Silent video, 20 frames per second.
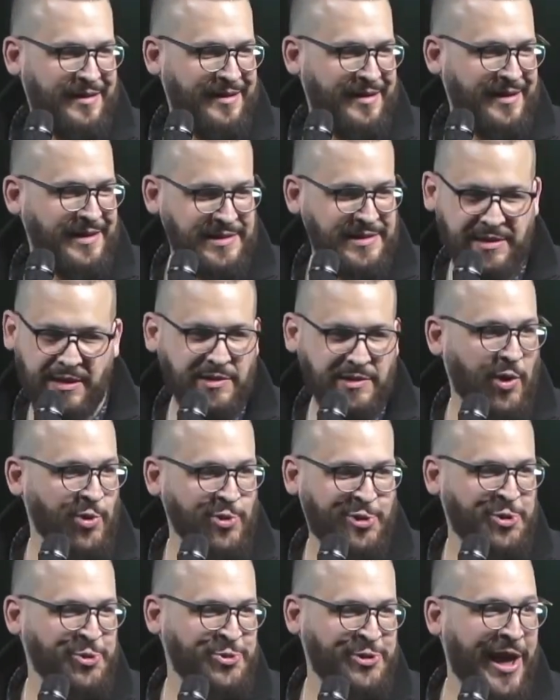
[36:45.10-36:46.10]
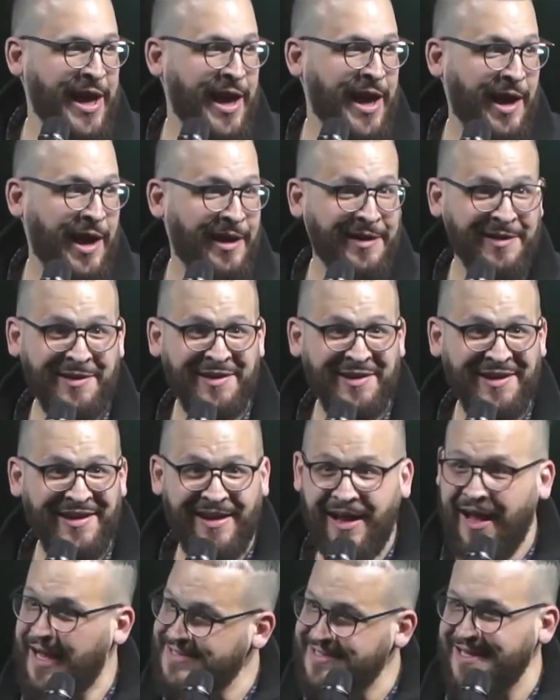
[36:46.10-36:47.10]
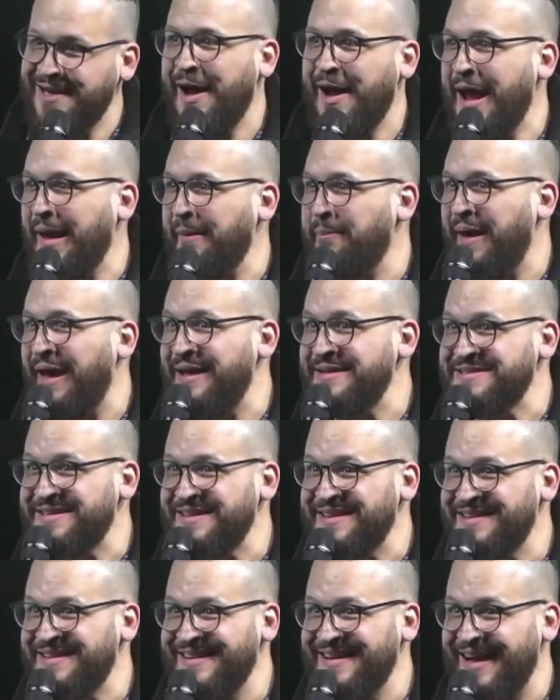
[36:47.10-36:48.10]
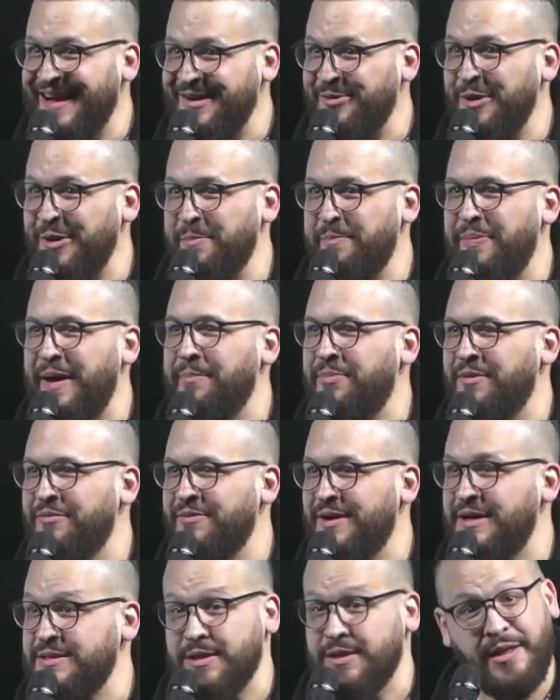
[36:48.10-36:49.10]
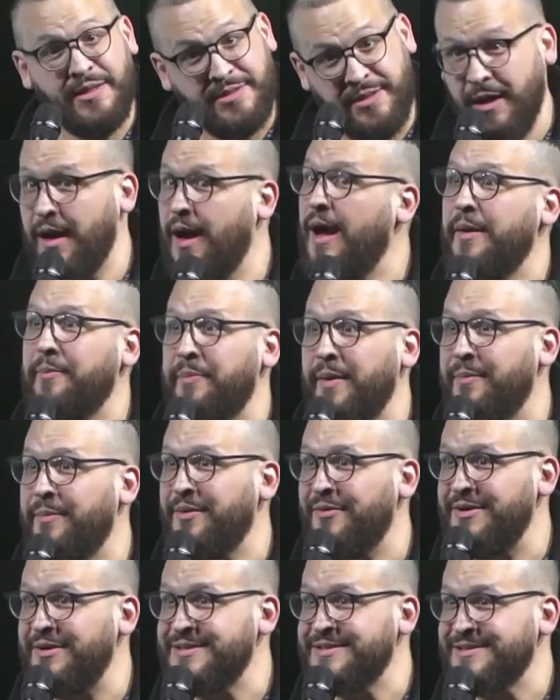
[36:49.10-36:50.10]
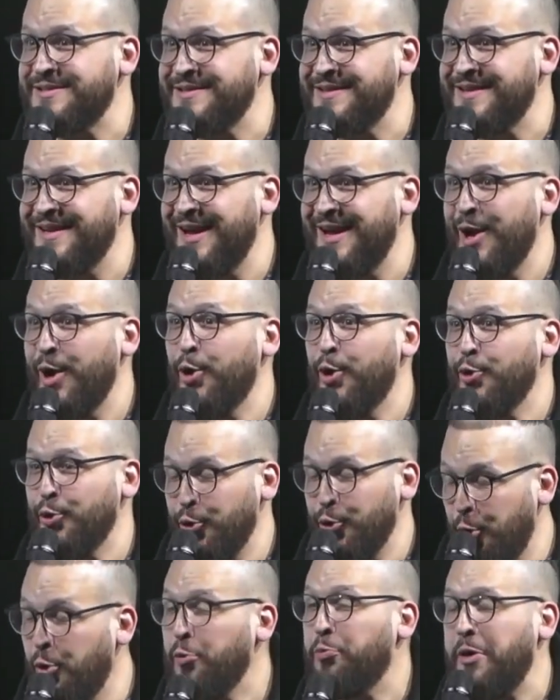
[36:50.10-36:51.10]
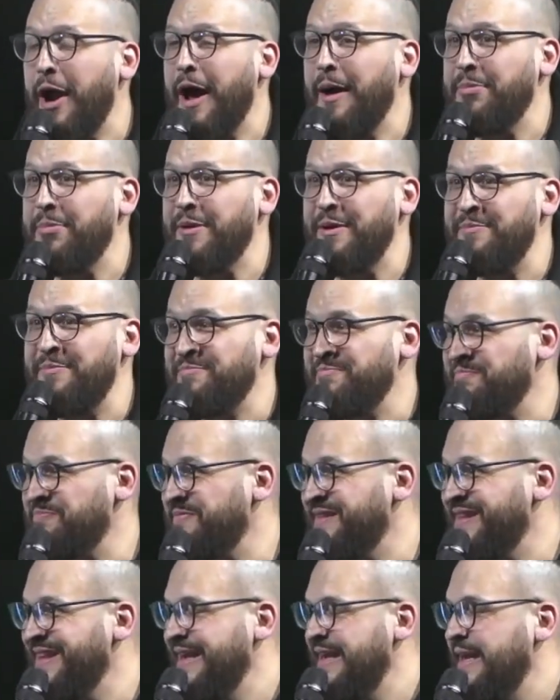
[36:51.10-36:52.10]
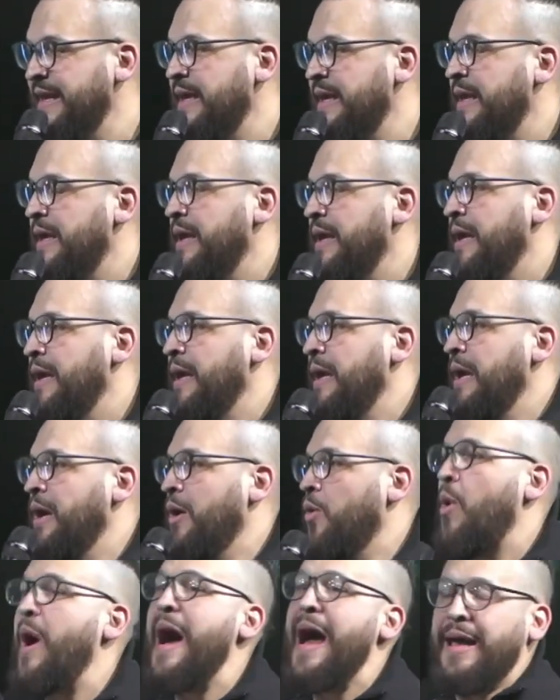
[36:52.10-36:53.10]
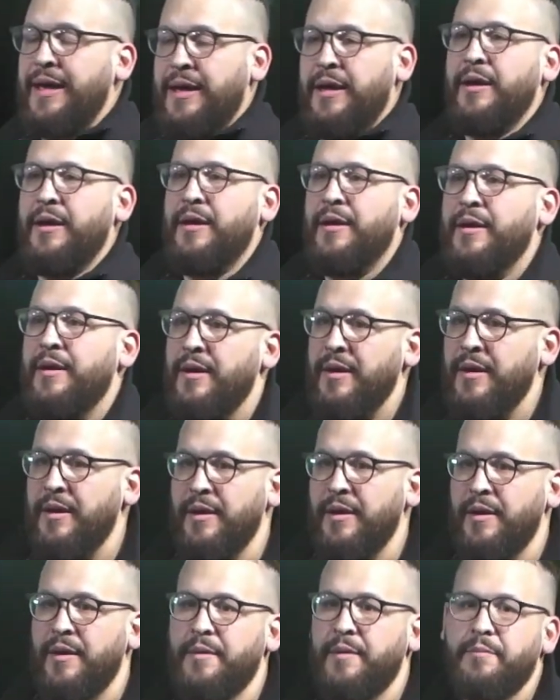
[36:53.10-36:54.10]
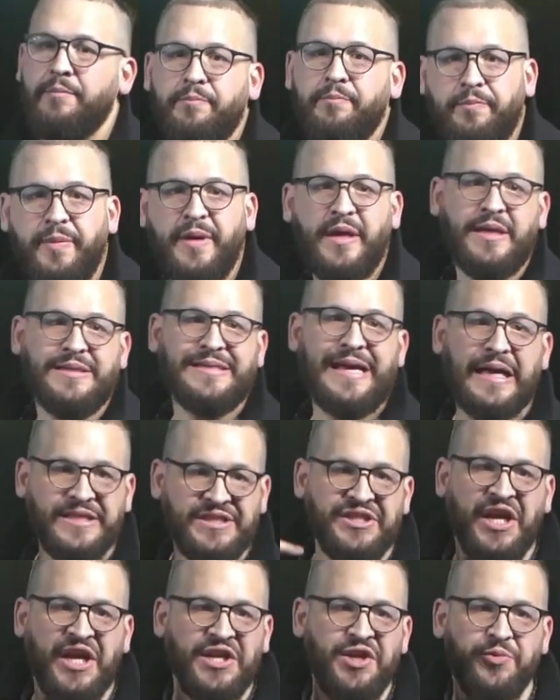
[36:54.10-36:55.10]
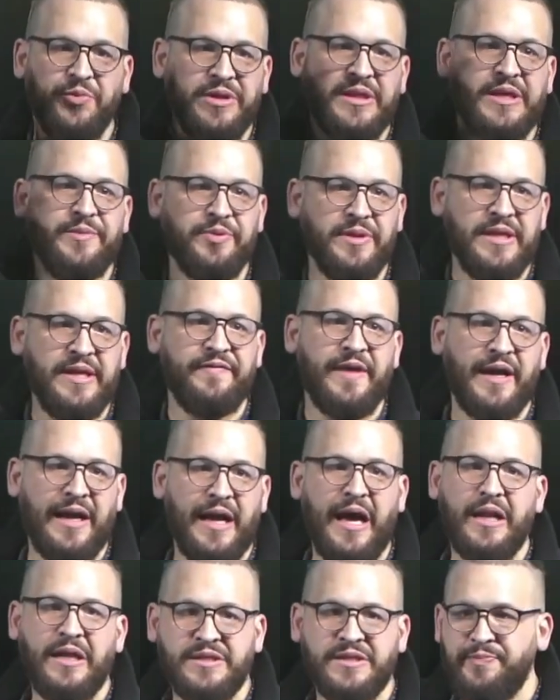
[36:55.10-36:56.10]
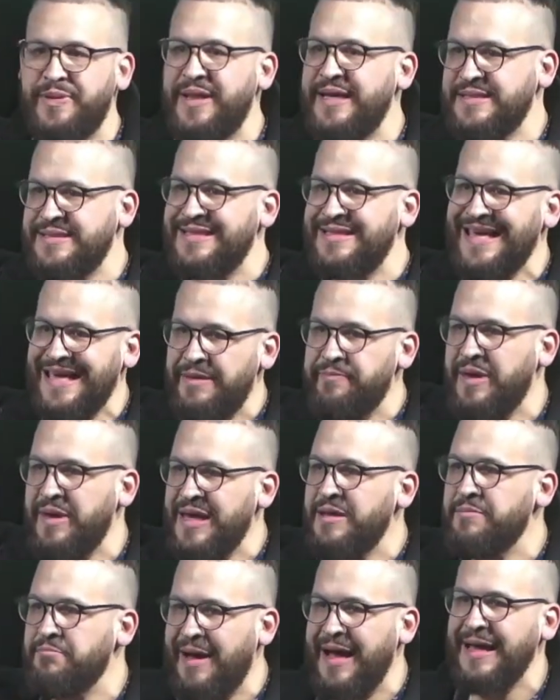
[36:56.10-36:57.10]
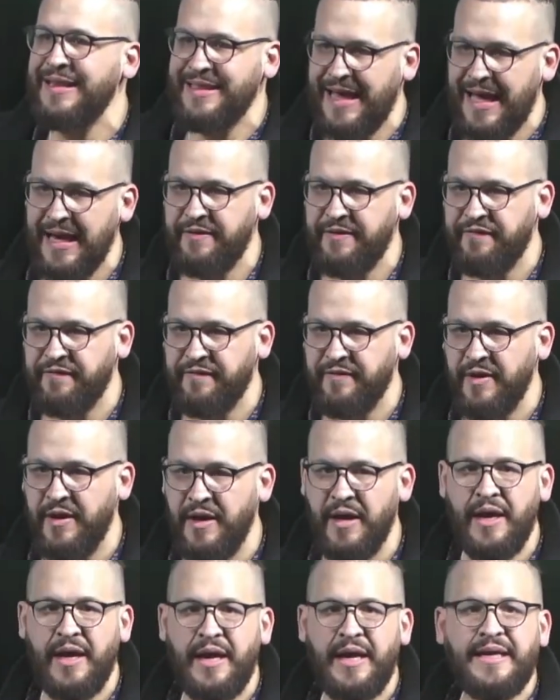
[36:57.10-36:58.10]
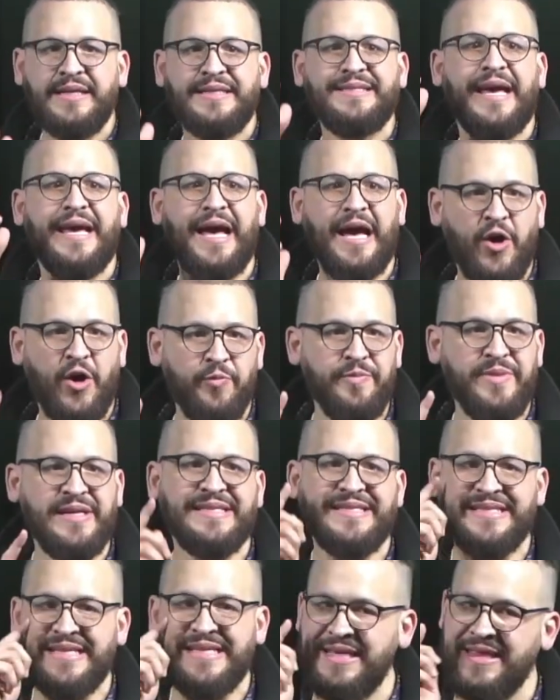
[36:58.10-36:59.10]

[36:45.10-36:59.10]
He said, don't you dare. I said, all right, Pastor. I call him Papa Russ. I was like, all right, Papa Russ. No problem. Why? Because I genuinely believe that God has placed him in my life to help me see